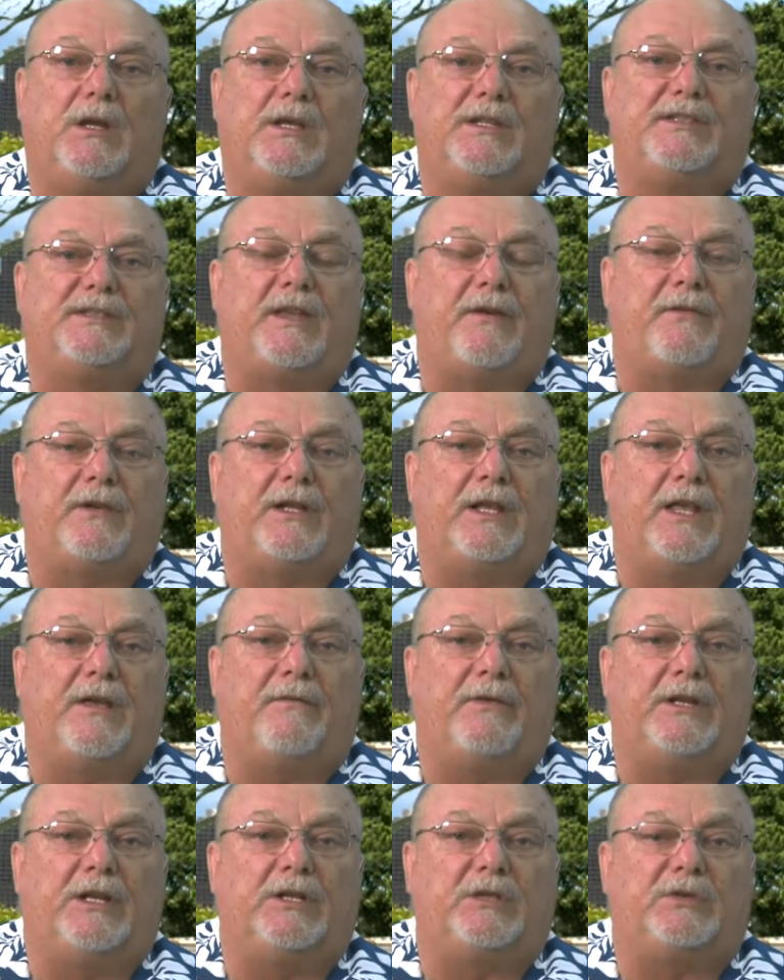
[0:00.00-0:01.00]

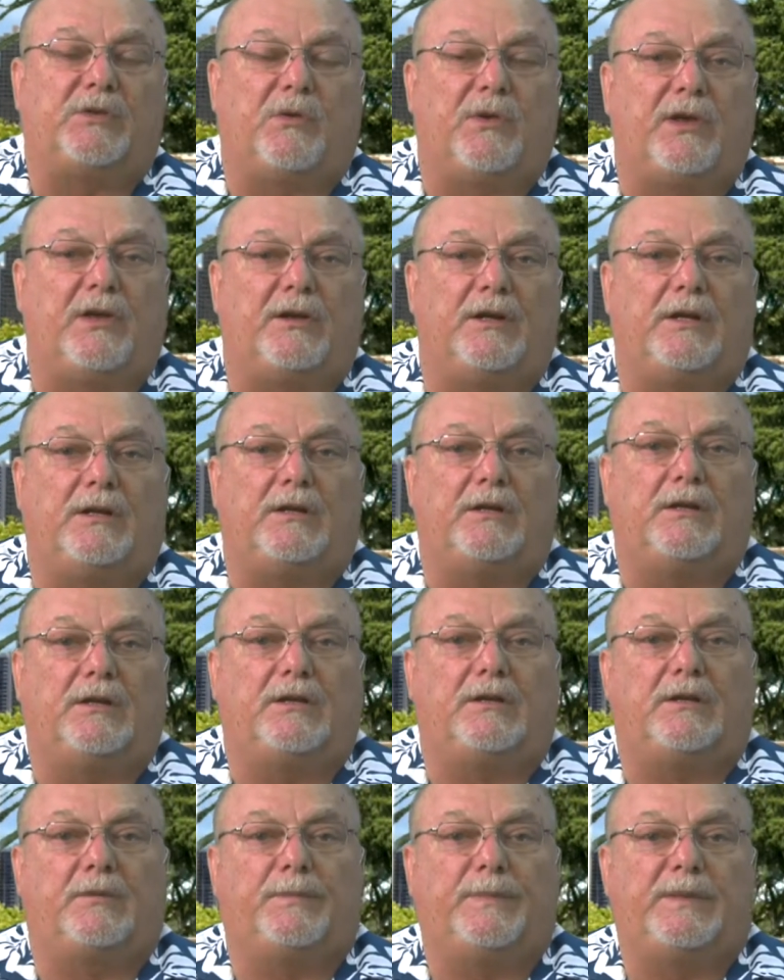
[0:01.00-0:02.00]
7-Eleven and Toyota
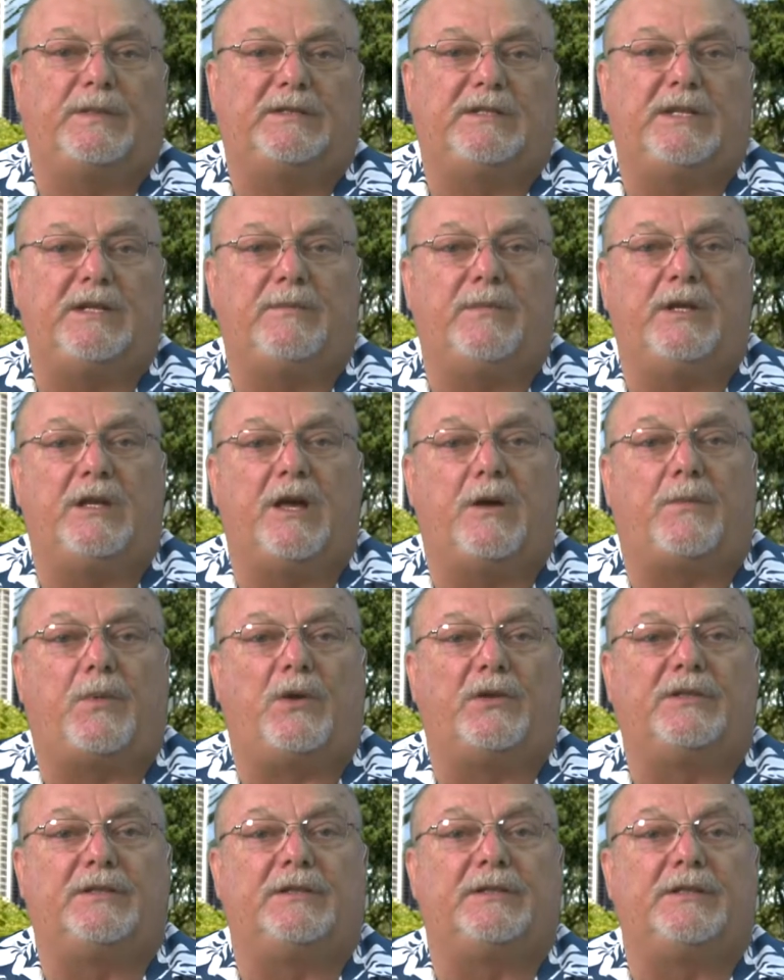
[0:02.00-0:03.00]
teaming up
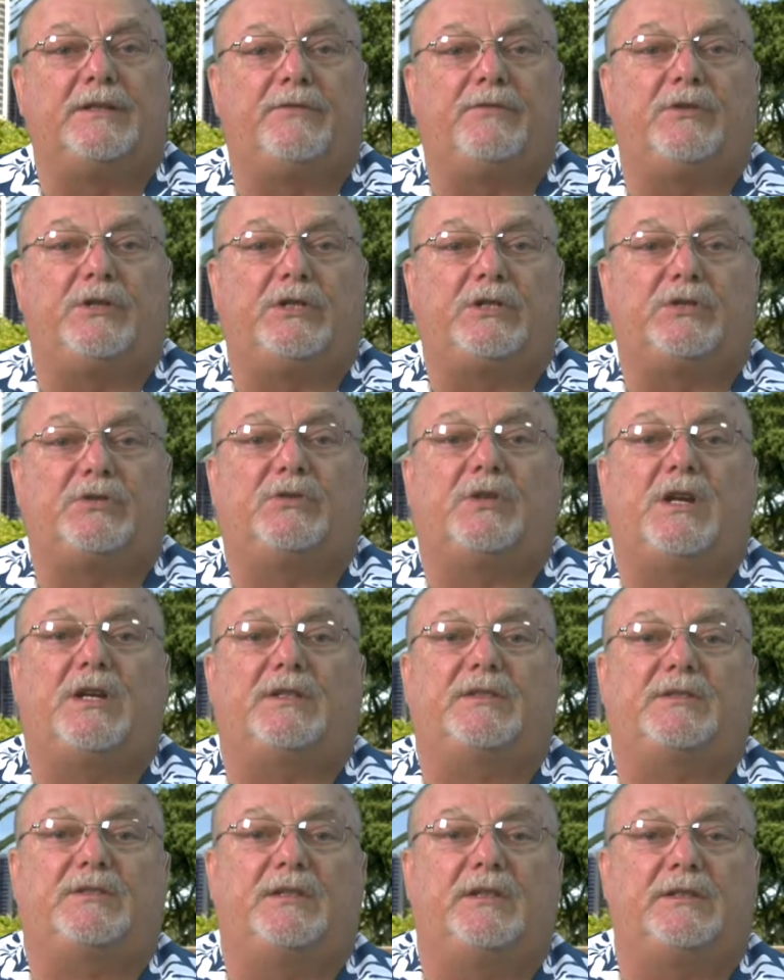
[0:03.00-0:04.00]
on delivery
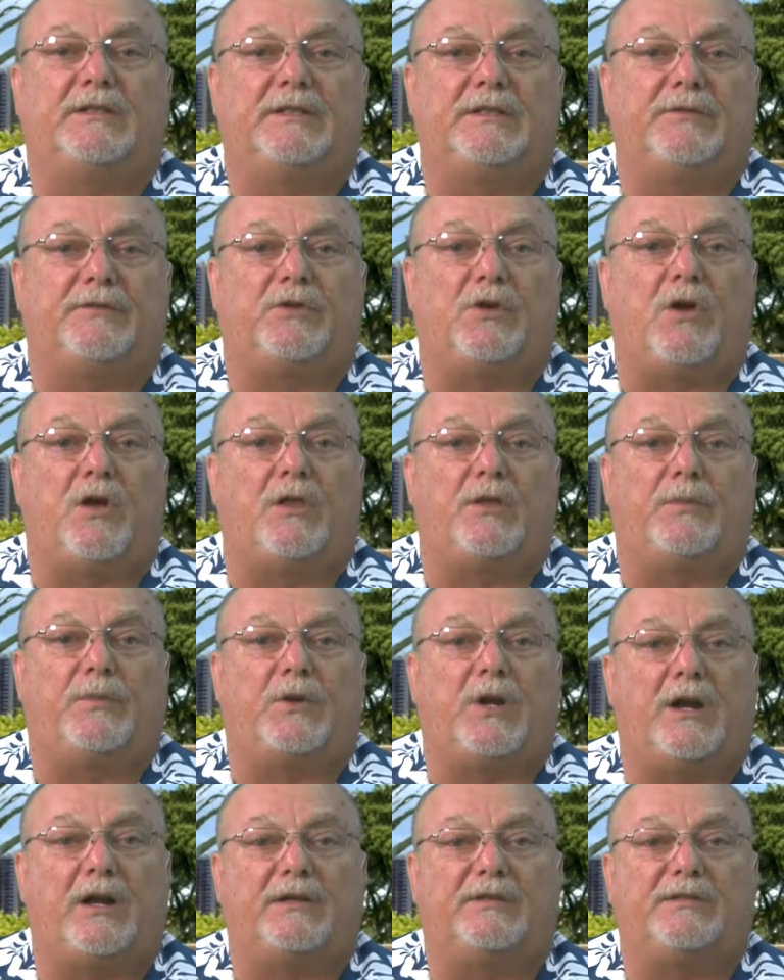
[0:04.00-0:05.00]
trucks to deliver all the
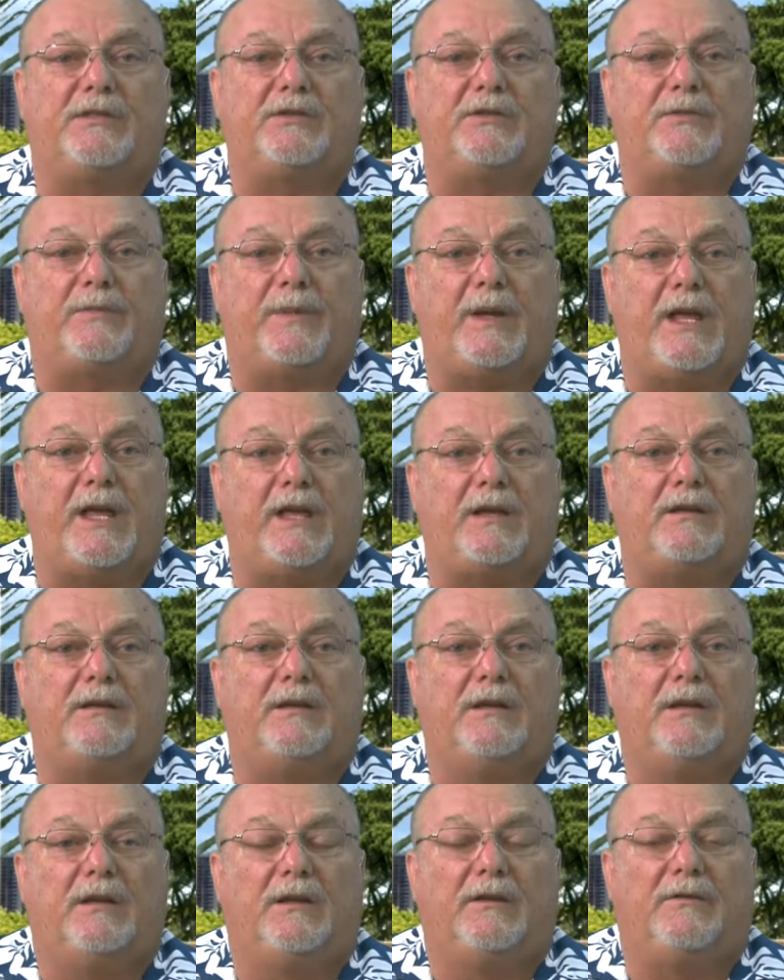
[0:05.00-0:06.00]
products in Japan
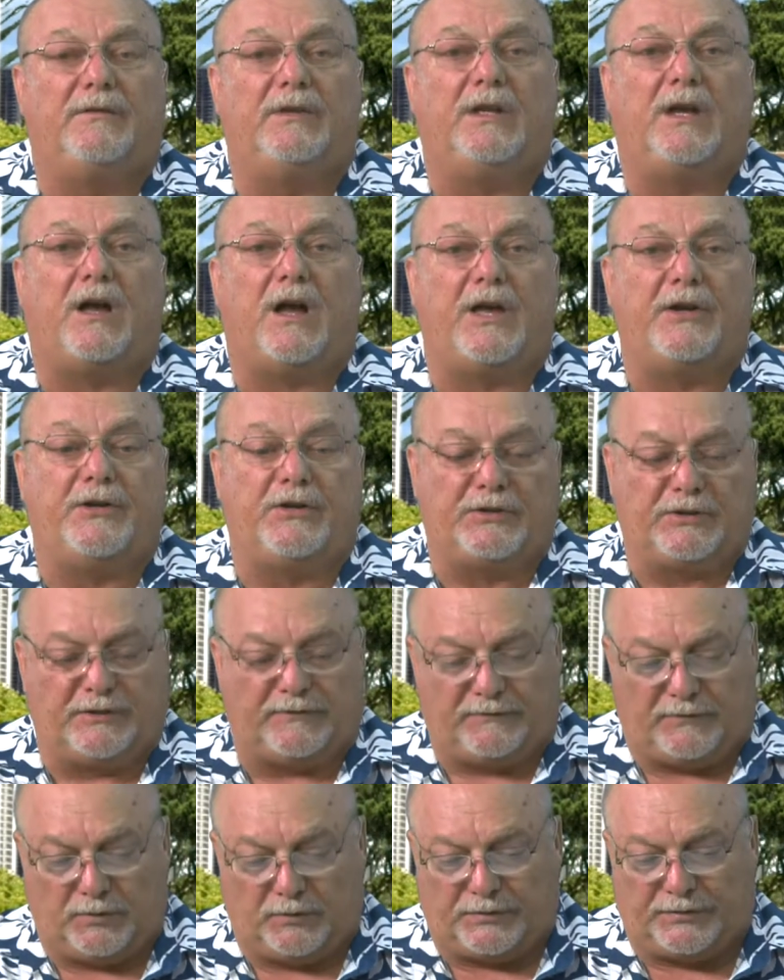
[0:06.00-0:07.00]
via
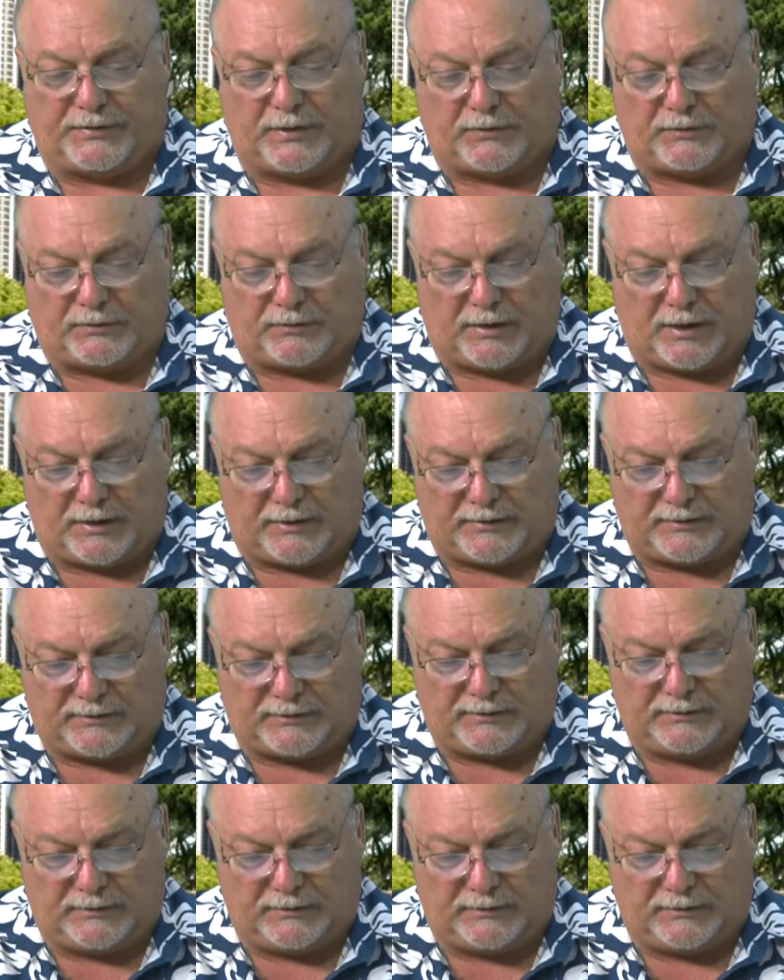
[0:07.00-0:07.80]
hydrogen fuel cell trucks.